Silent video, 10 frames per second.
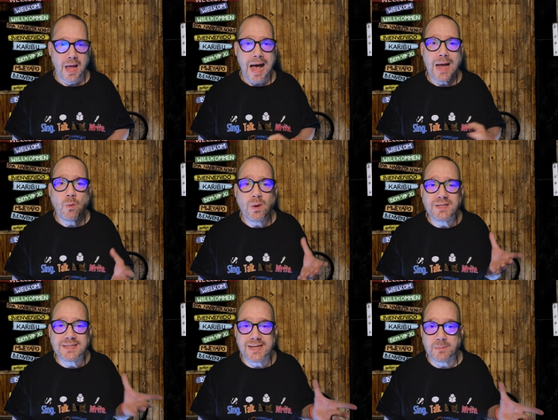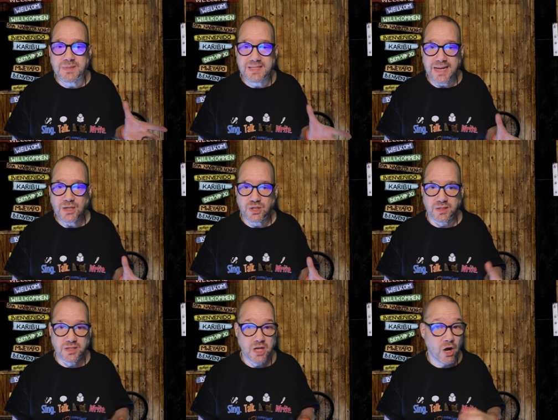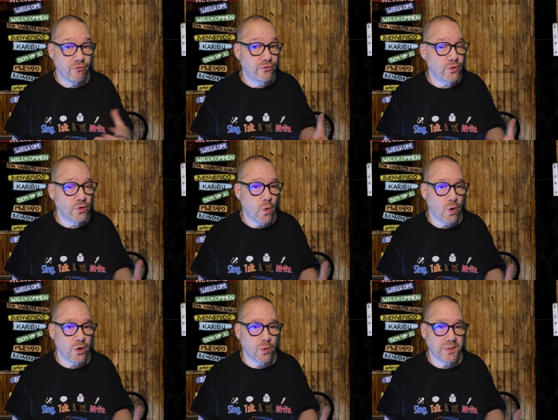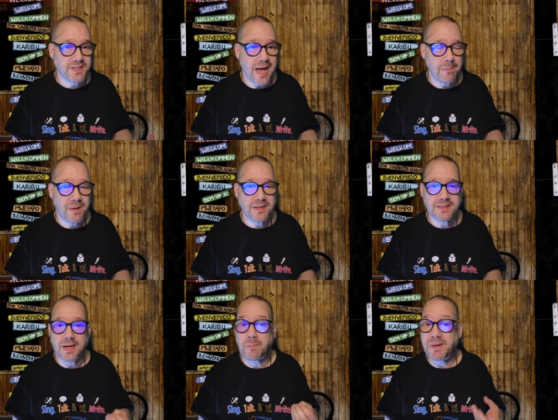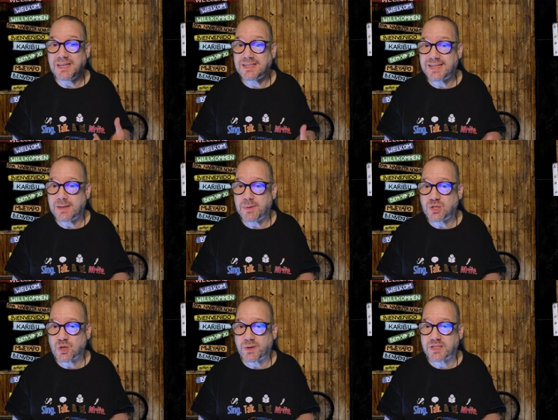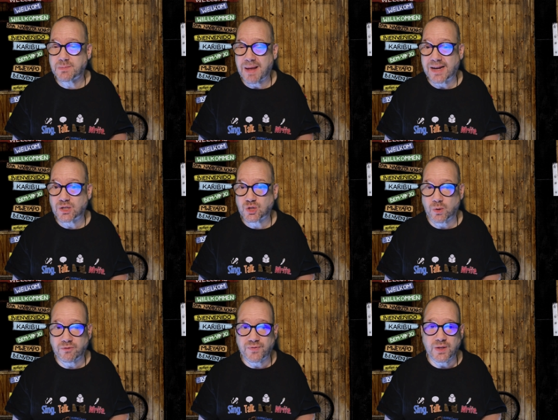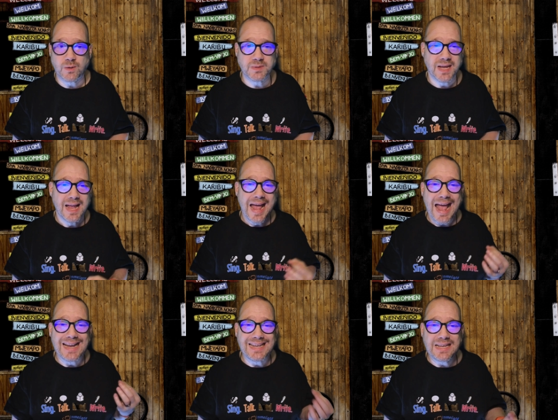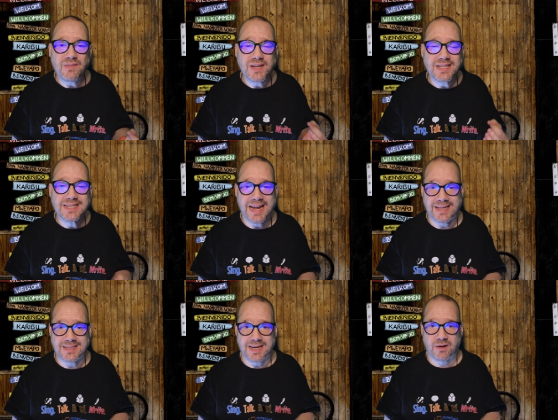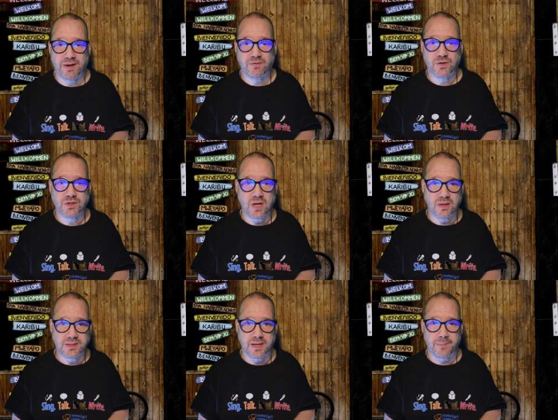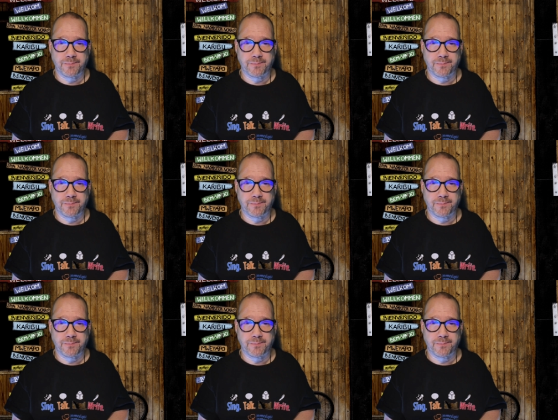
I once set up stations a food corner with tapas, a mini cinema showing Spanish short films, and even a dance area for salsa.